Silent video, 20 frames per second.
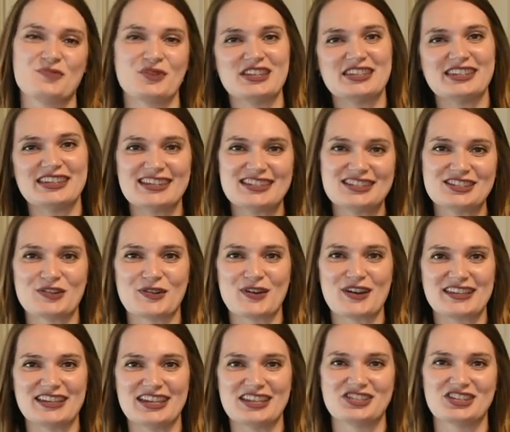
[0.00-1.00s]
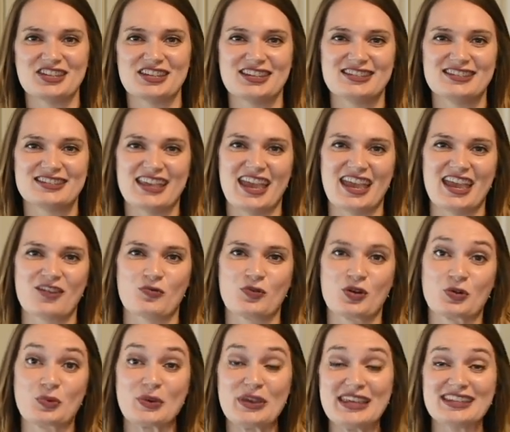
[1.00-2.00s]
bring you into our kitchens, and
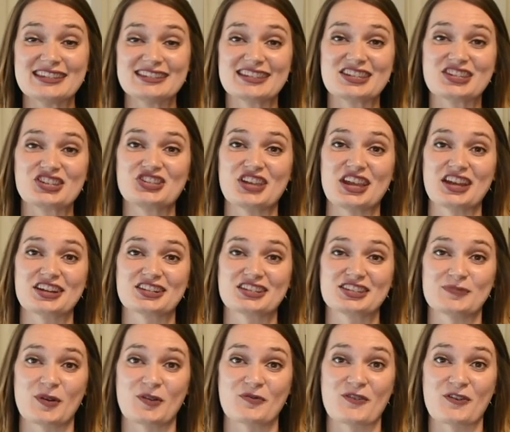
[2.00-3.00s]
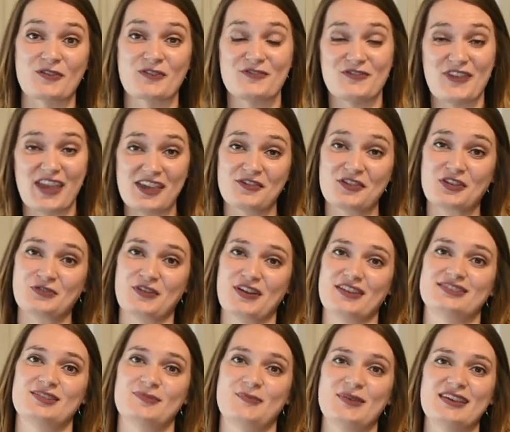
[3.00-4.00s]
where we get to share some of our favorite
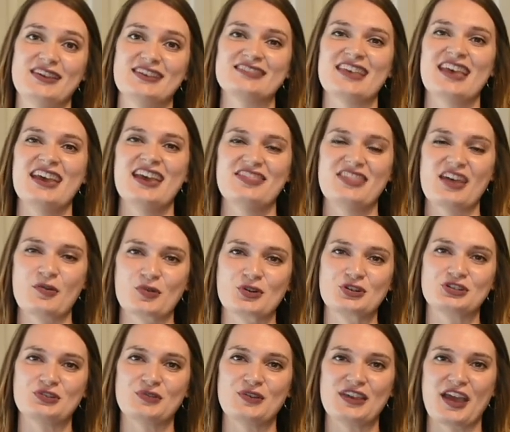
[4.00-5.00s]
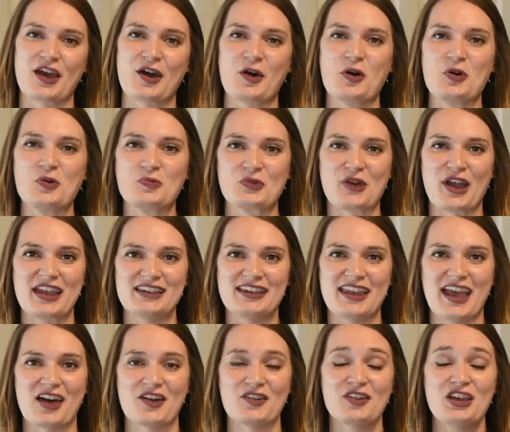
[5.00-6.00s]
recipes that we're doing at home right
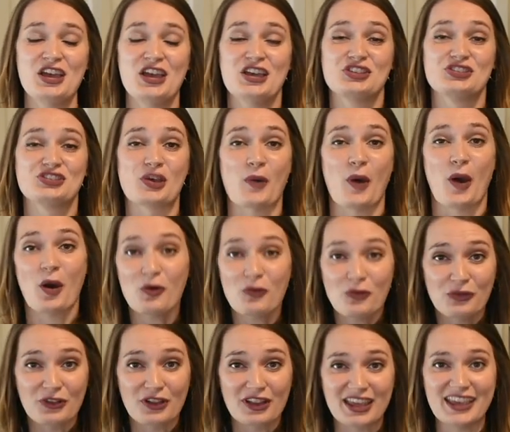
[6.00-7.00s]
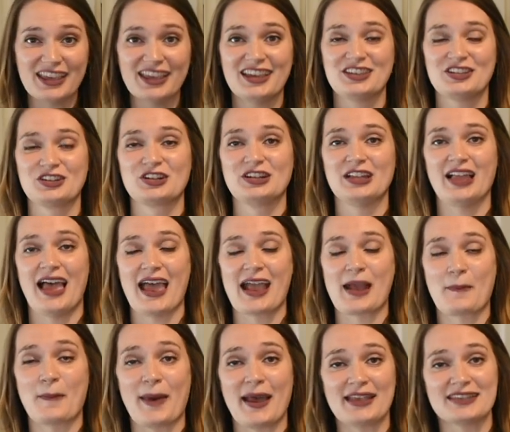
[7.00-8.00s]
now. So hopefully you're
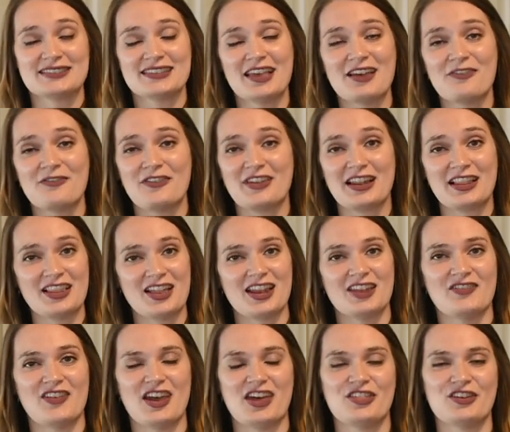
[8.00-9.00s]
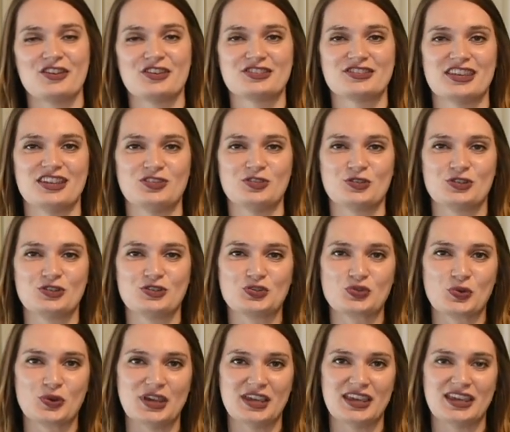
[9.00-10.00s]
like myself and a lot of others and you're
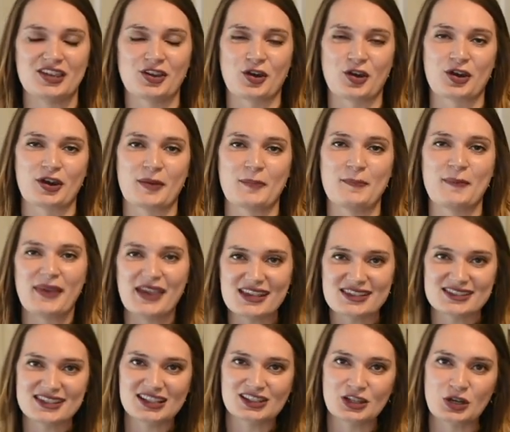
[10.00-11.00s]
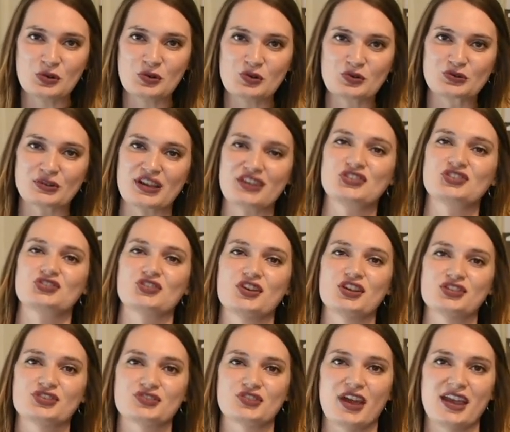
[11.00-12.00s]
enjoying our amazing local
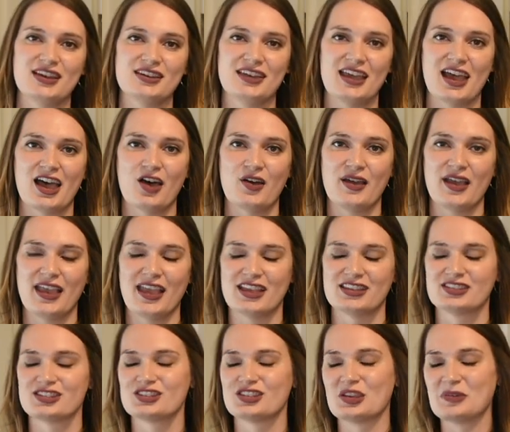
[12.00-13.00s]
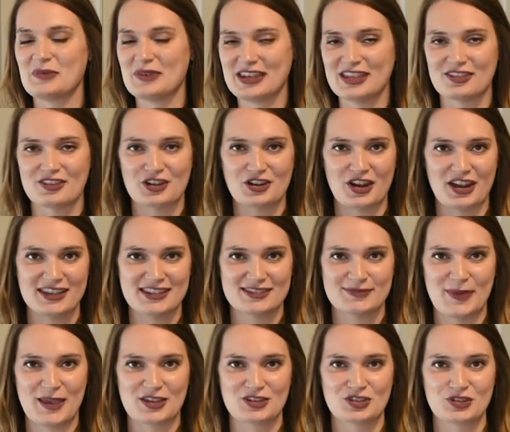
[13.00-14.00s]
restaurants right now and so many other great
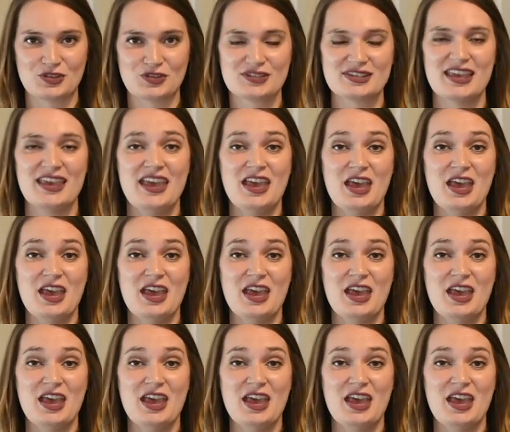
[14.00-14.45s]
specials.